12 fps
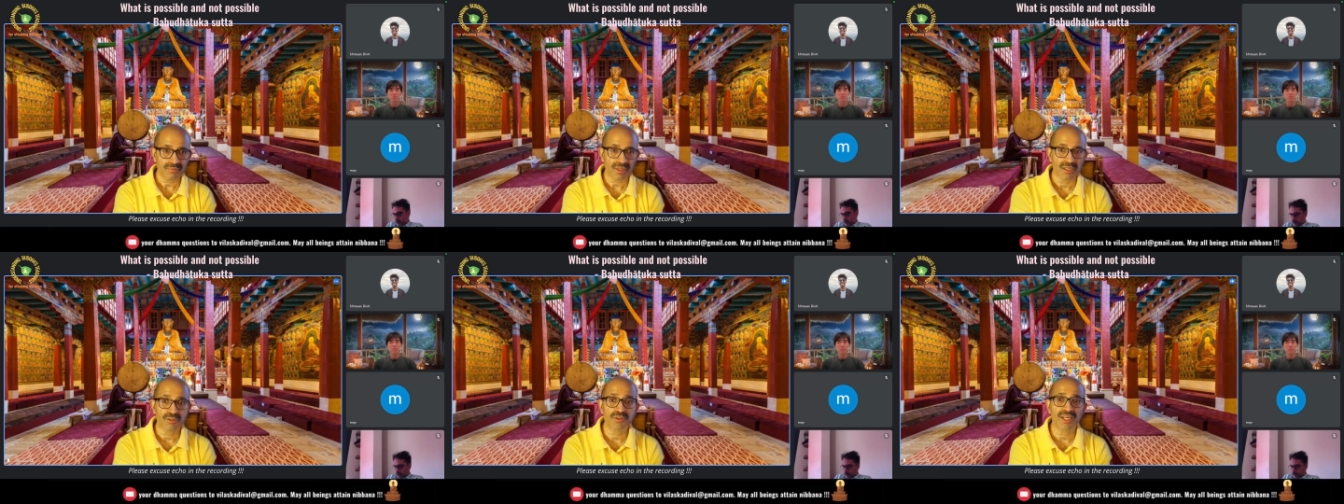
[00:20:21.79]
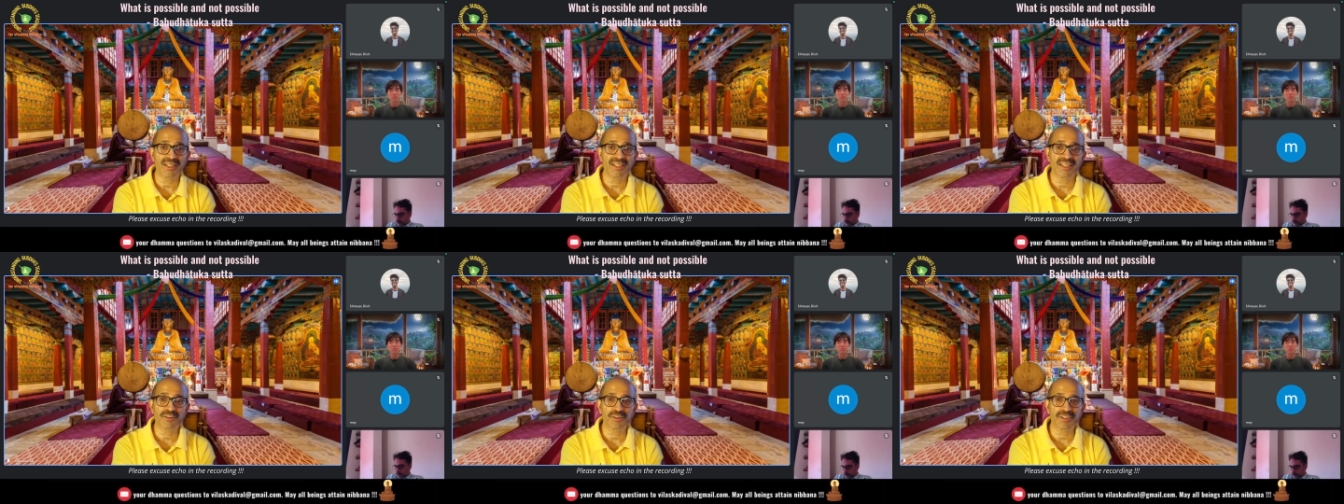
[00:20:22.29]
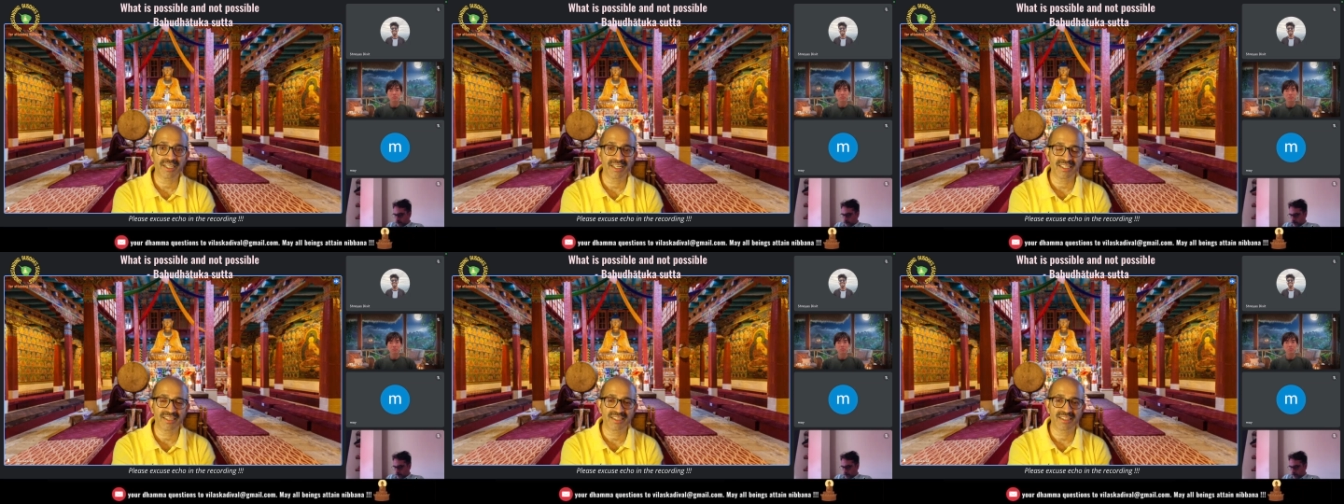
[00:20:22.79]
So that there is no
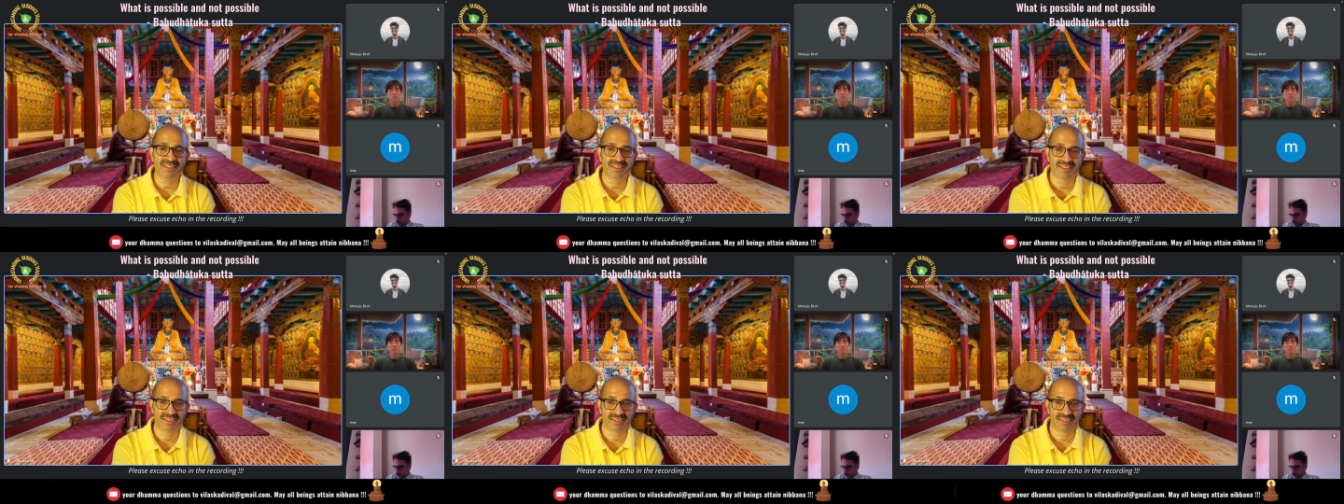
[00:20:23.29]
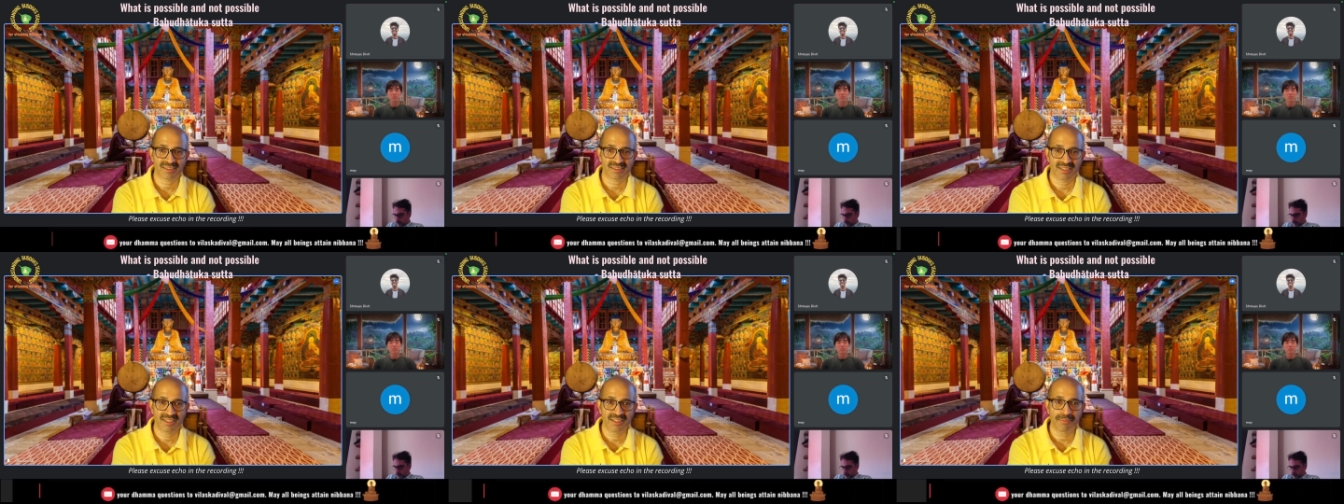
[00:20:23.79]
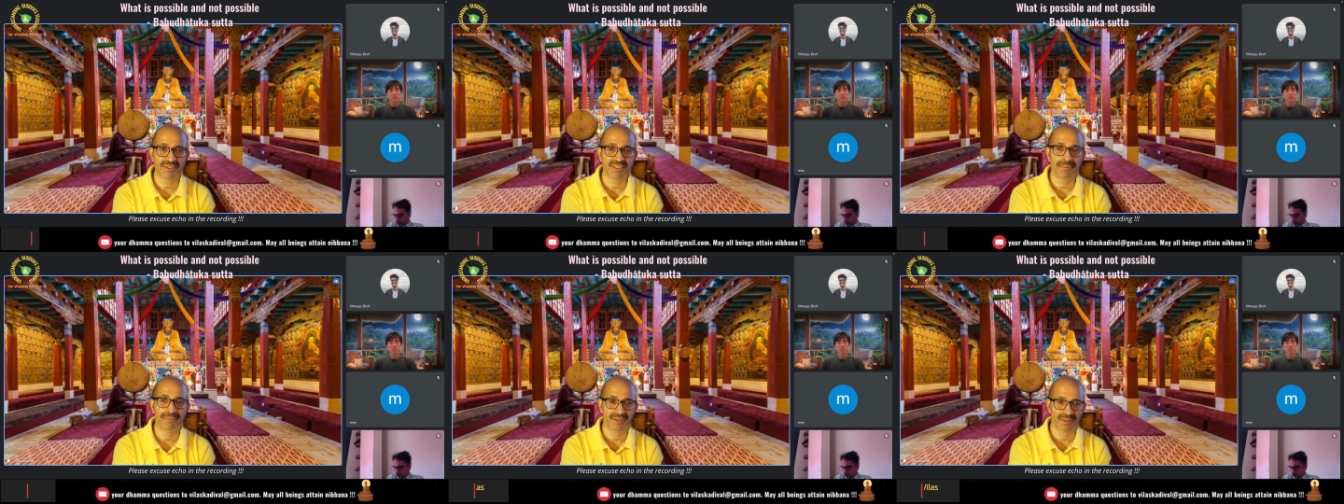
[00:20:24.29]
change in the
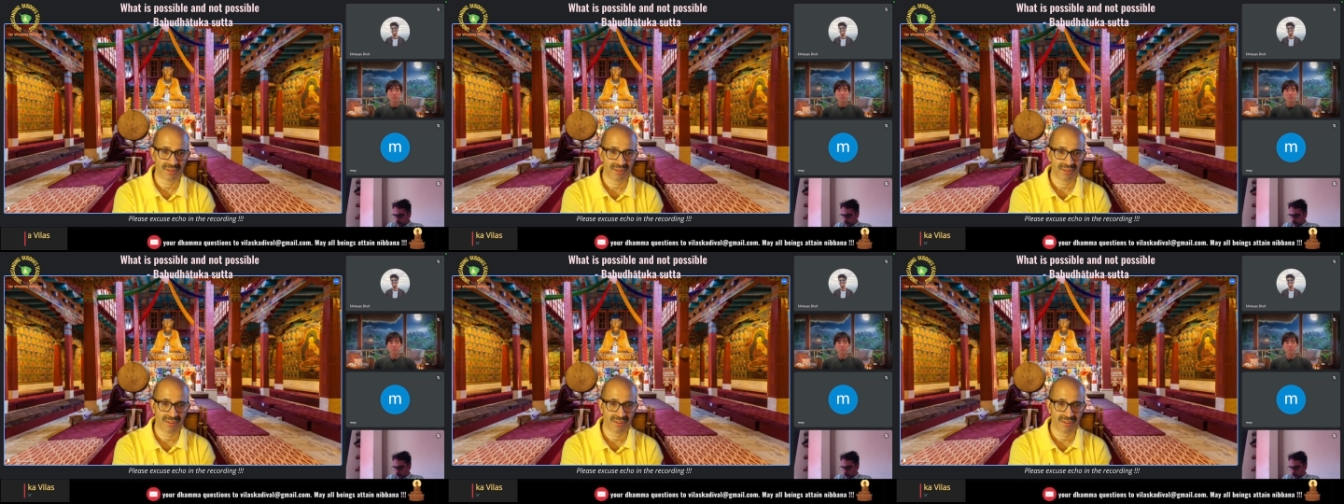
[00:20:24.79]
perception.